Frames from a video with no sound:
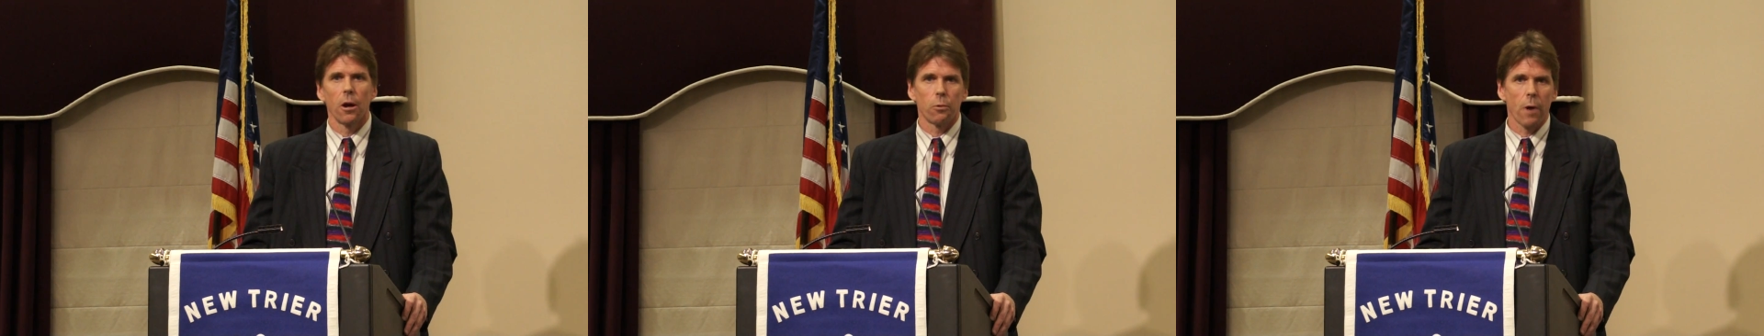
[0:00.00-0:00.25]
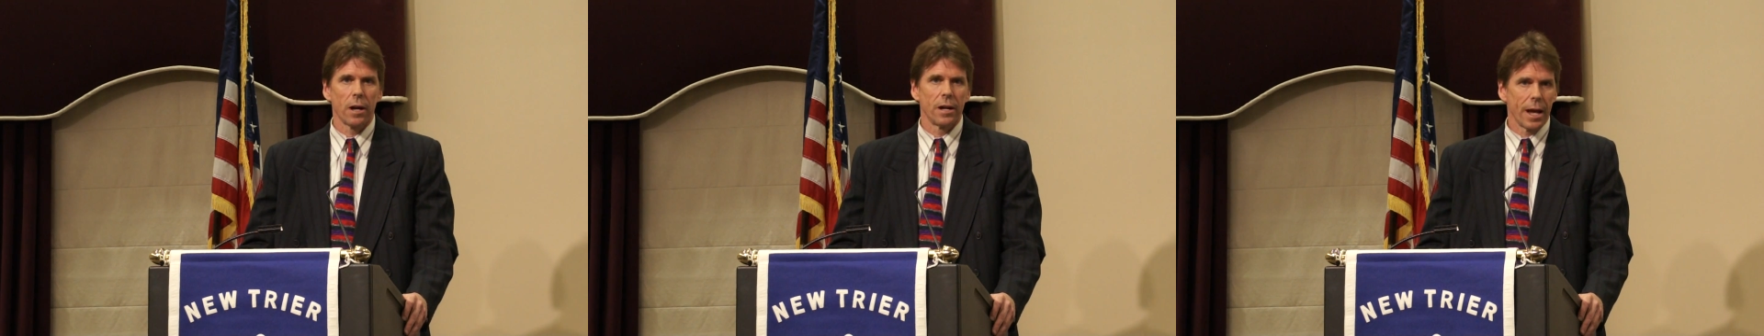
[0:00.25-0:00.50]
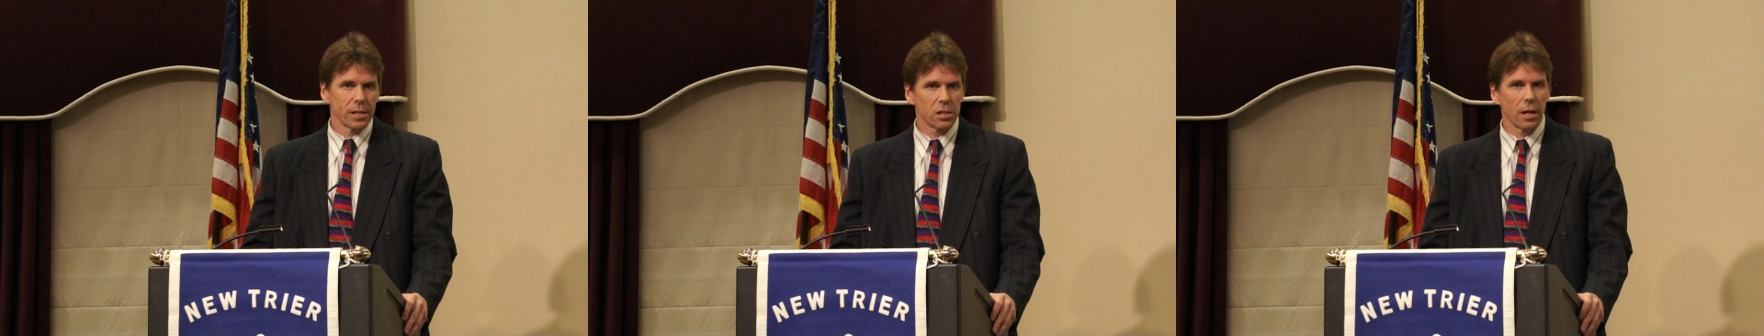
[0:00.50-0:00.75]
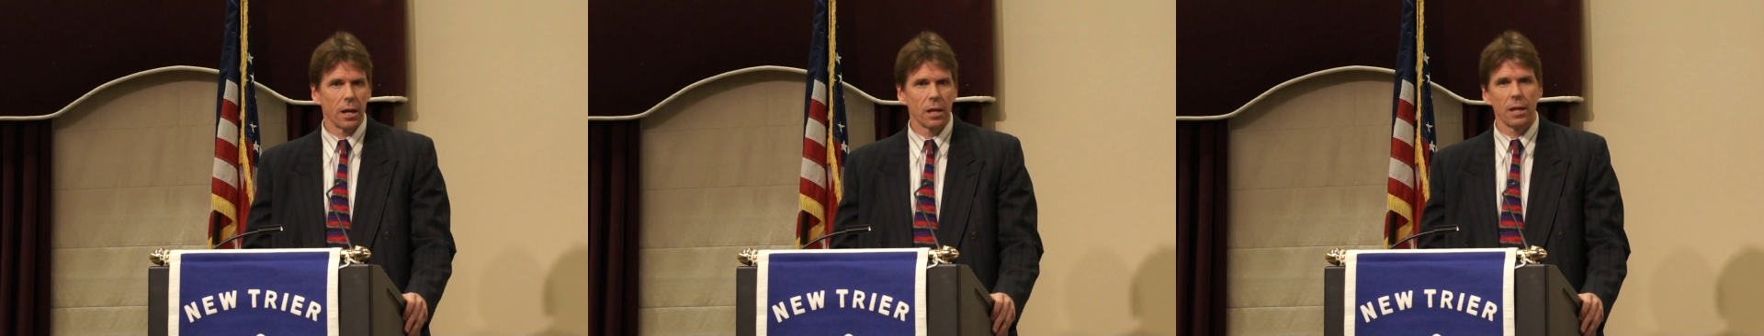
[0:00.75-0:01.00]
write an
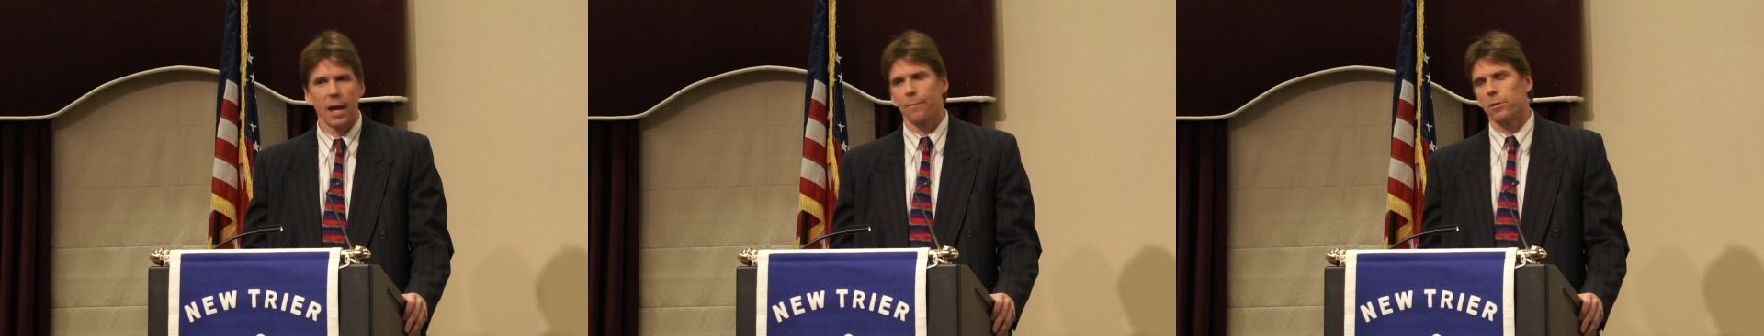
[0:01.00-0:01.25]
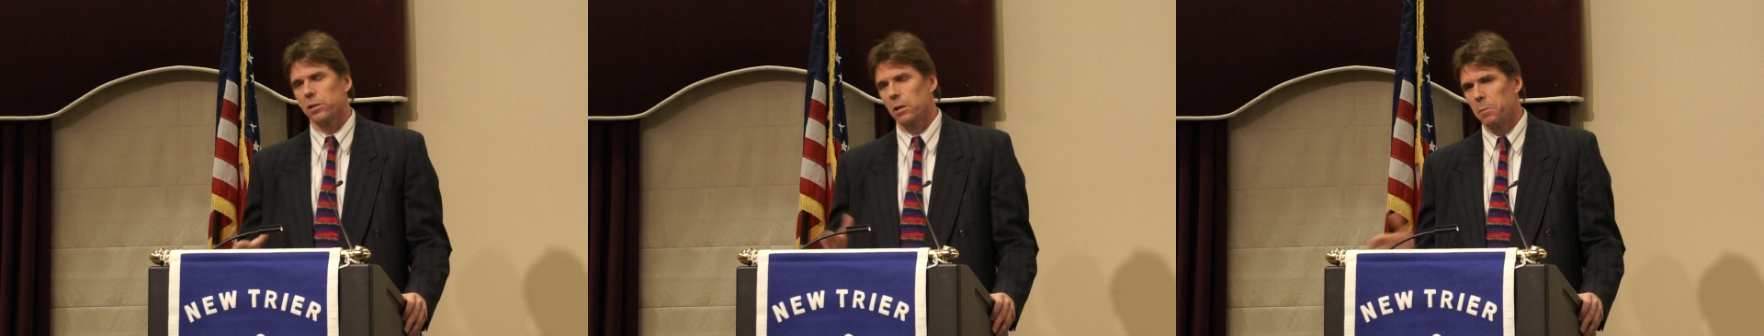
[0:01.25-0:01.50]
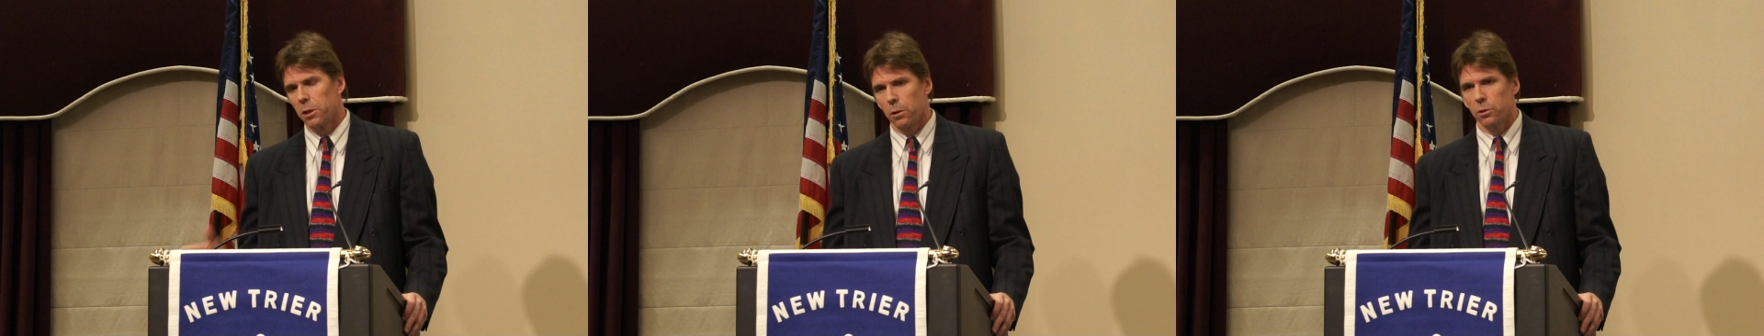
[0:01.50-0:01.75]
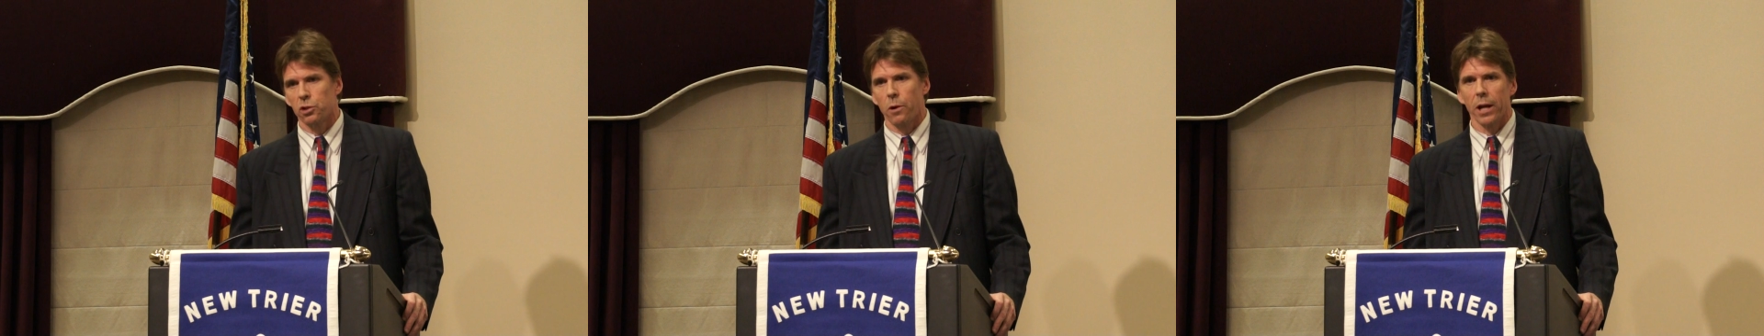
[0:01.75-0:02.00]
essay, they have to submit
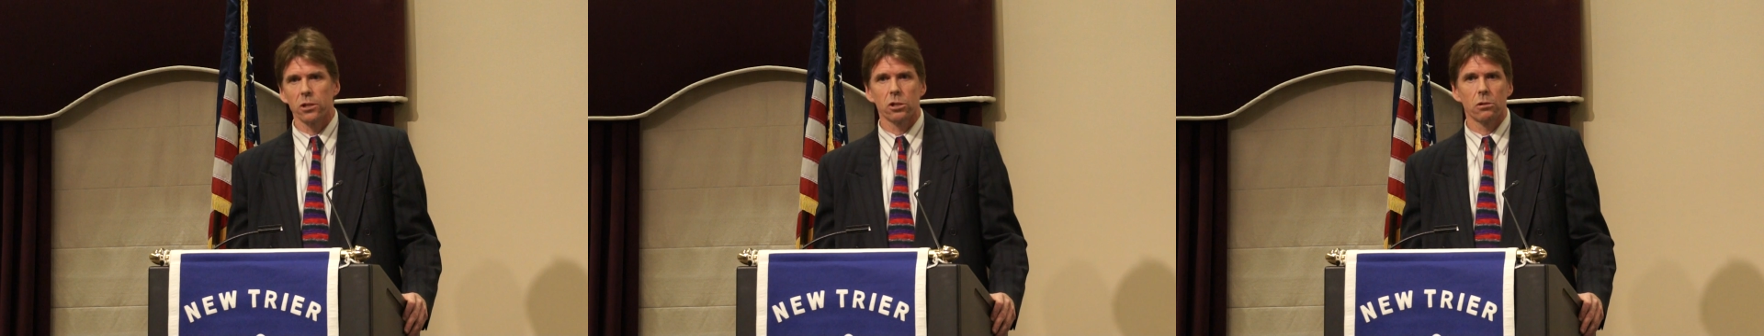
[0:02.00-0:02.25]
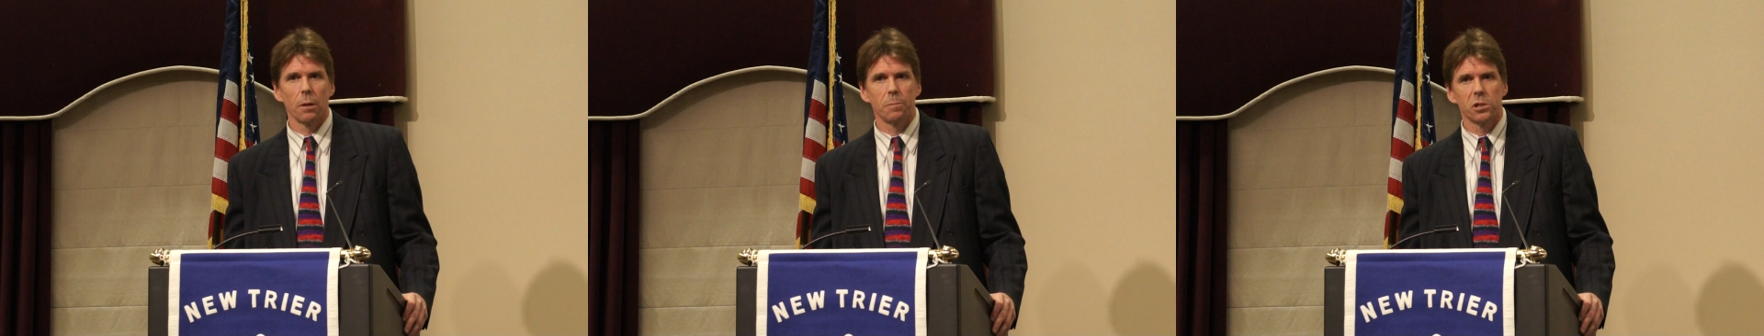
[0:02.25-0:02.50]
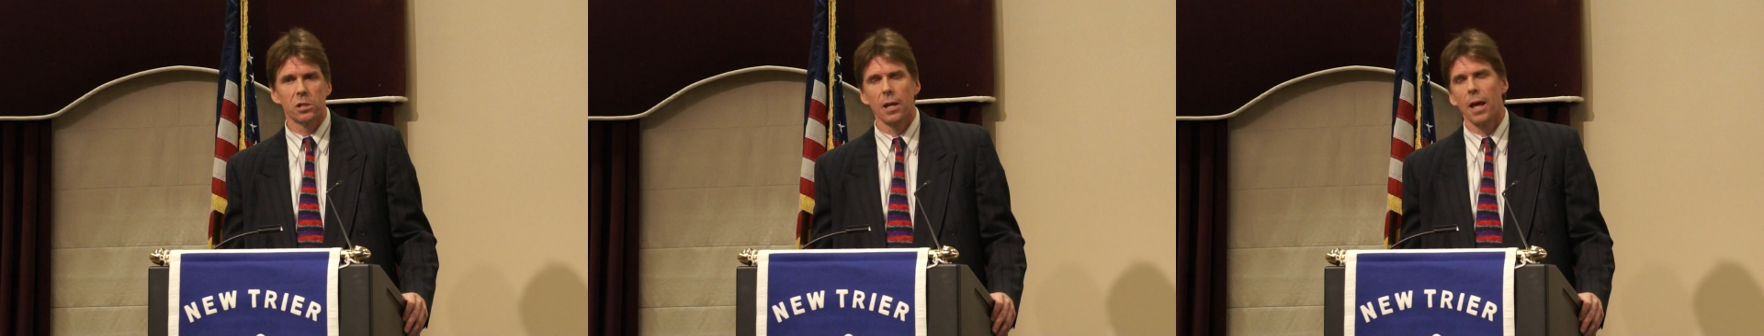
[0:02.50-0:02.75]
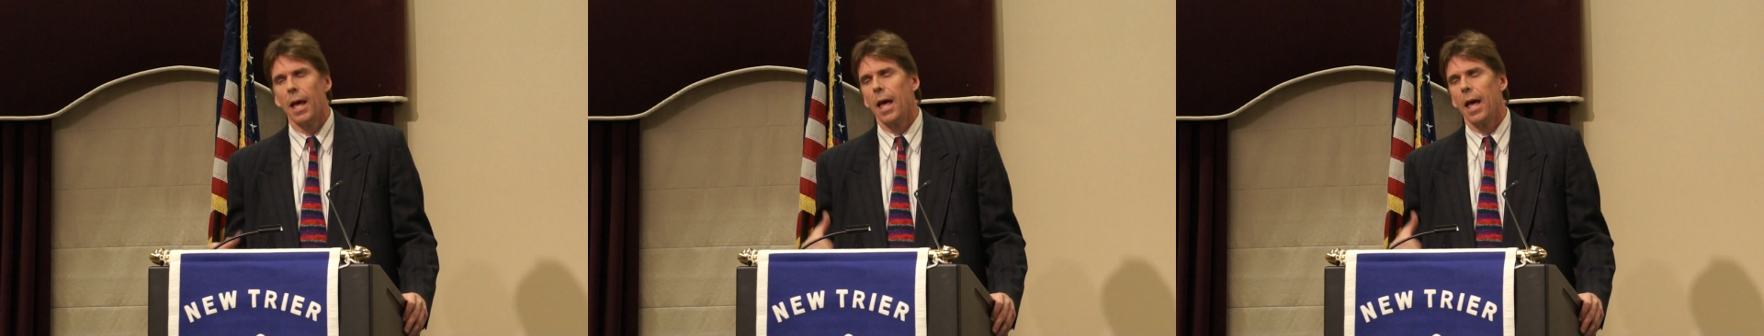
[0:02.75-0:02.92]
their transcripts,